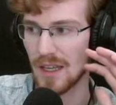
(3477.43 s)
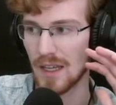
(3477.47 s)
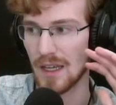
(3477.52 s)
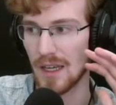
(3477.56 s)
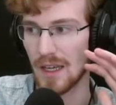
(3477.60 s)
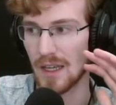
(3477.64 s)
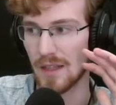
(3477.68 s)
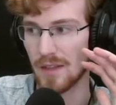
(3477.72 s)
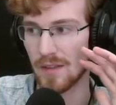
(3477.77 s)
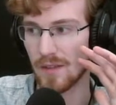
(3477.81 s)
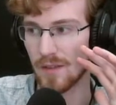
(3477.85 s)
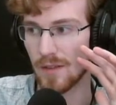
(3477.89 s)

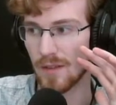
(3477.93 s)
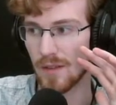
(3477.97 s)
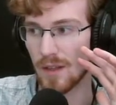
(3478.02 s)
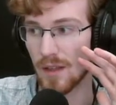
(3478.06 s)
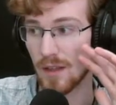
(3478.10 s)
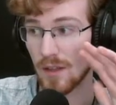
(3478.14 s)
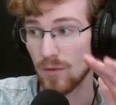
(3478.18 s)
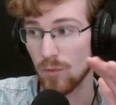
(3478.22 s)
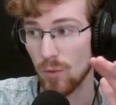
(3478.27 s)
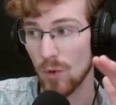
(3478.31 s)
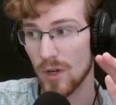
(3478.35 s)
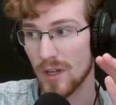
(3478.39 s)
It's
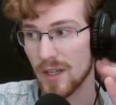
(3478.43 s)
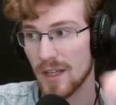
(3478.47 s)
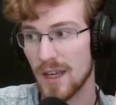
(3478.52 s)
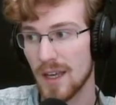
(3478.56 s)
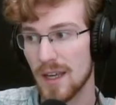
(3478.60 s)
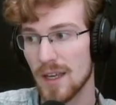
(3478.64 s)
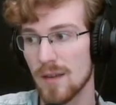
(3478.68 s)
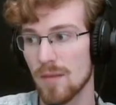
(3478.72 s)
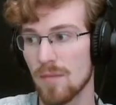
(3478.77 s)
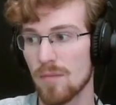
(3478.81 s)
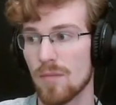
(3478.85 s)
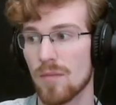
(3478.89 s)

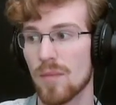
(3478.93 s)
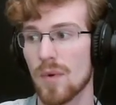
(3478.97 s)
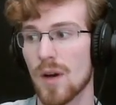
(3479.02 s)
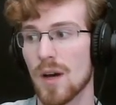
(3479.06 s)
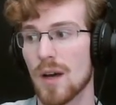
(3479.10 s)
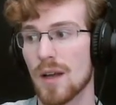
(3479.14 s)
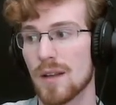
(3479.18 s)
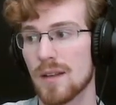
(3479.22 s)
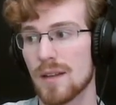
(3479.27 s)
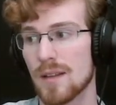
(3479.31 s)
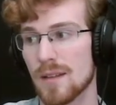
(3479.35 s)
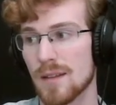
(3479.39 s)
working,
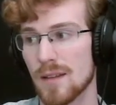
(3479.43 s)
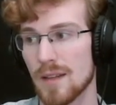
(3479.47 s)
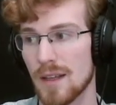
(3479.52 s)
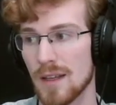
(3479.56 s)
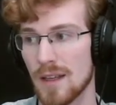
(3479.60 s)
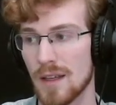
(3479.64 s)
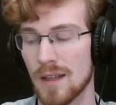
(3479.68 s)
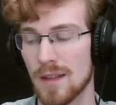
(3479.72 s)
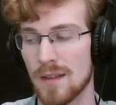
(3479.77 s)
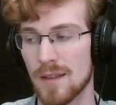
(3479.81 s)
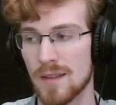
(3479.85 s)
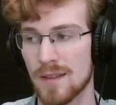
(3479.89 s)
but
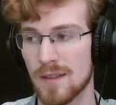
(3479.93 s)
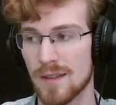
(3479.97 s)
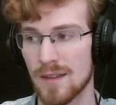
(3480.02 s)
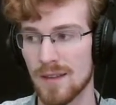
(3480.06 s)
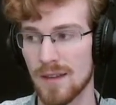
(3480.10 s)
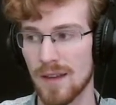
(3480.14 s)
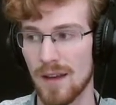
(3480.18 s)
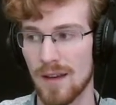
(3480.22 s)
it's